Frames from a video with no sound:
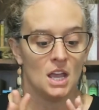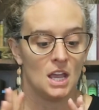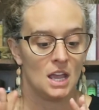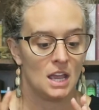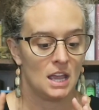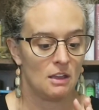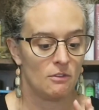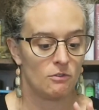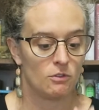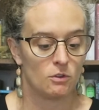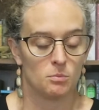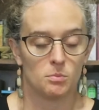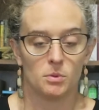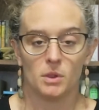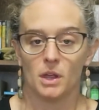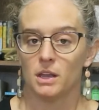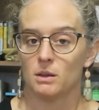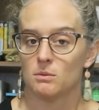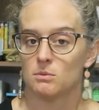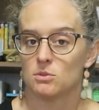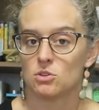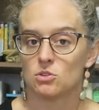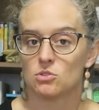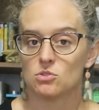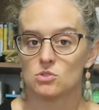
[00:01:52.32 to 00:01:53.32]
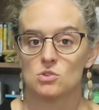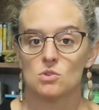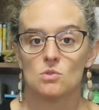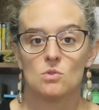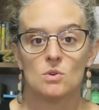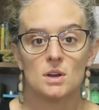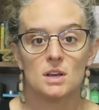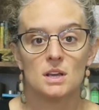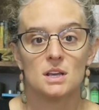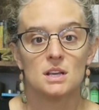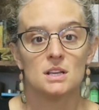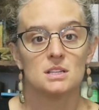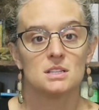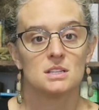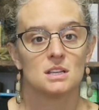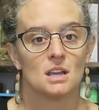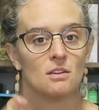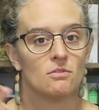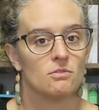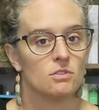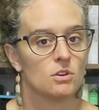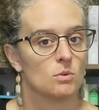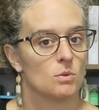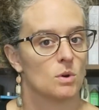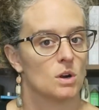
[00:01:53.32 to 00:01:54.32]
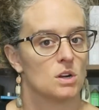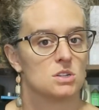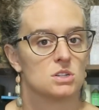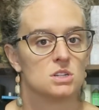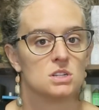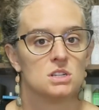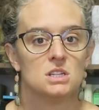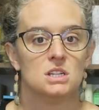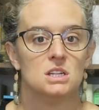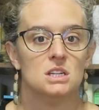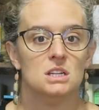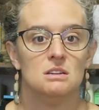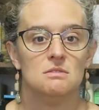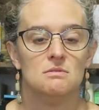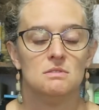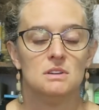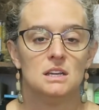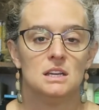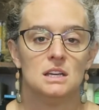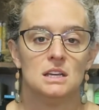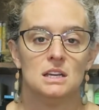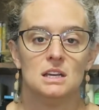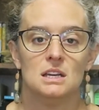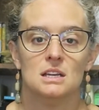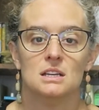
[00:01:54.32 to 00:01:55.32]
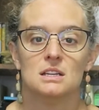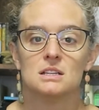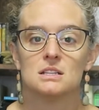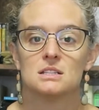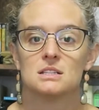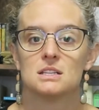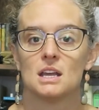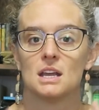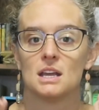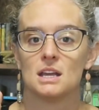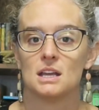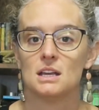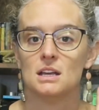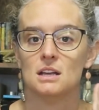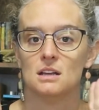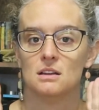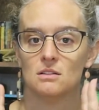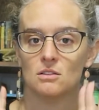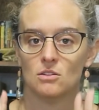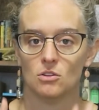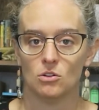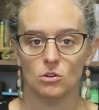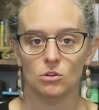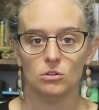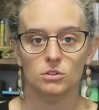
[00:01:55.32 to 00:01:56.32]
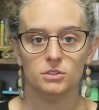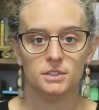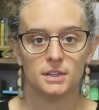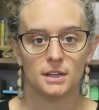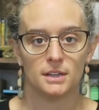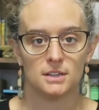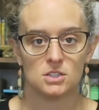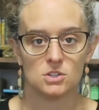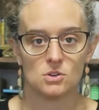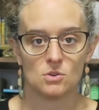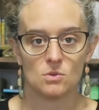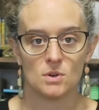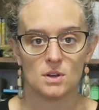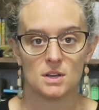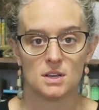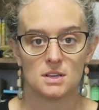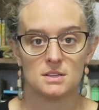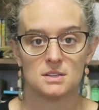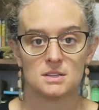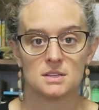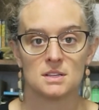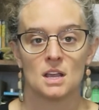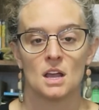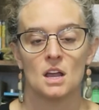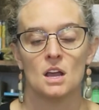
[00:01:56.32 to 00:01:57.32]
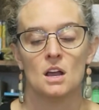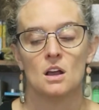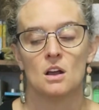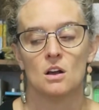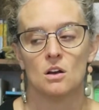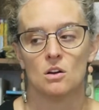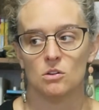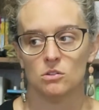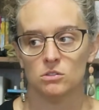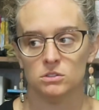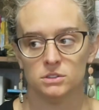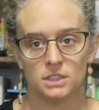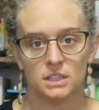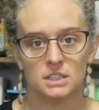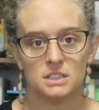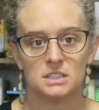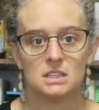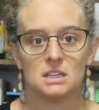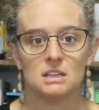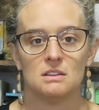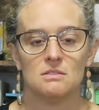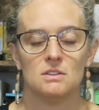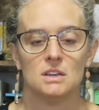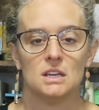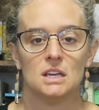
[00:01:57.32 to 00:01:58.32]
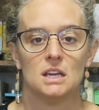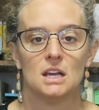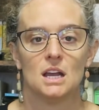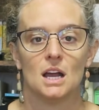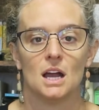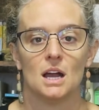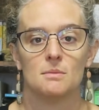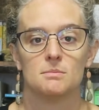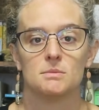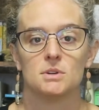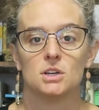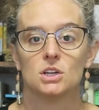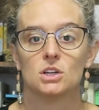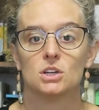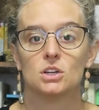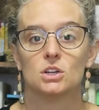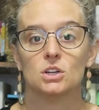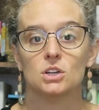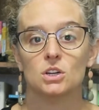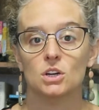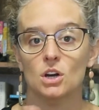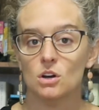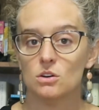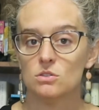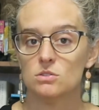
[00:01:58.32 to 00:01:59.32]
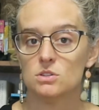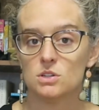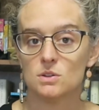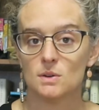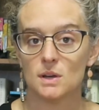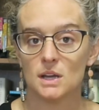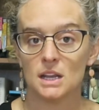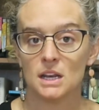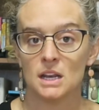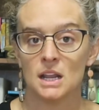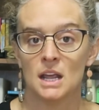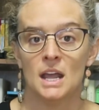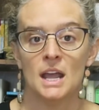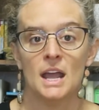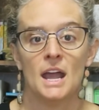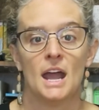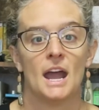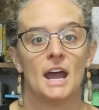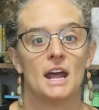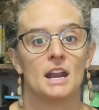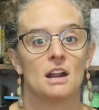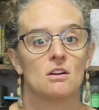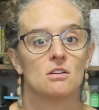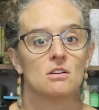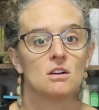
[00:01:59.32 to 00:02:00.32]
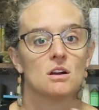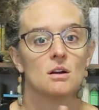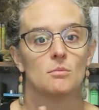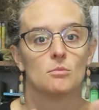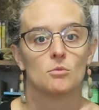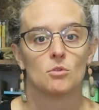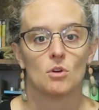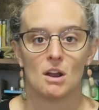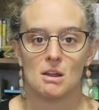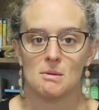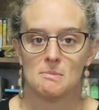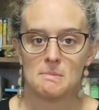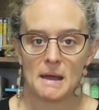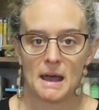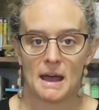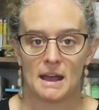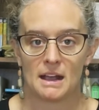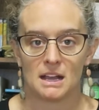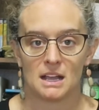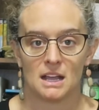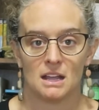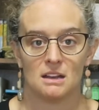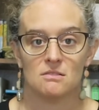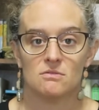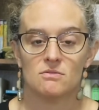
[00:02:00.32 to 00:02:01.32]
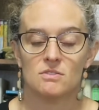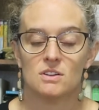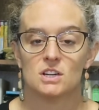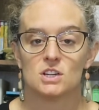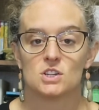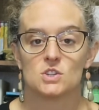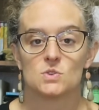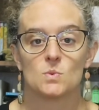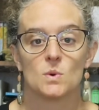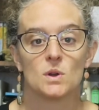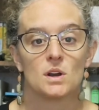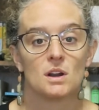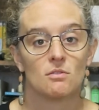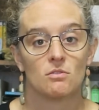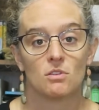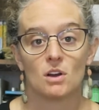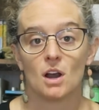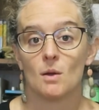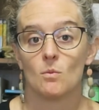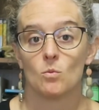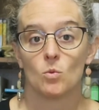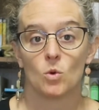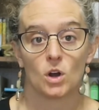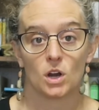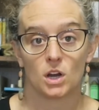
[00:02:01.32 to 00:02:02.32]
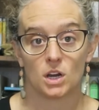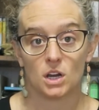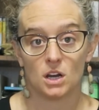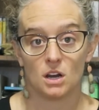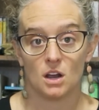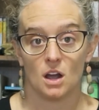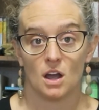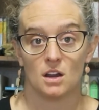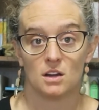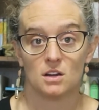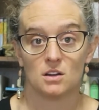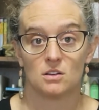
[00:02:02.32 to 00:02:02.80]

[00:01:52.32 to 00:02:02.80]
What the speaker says: if you're playing with your toys, if you're watching TV, say, hold on toys, hold on TV, I'm gonna go do it and I'll come right back and finish whatever I'm working on.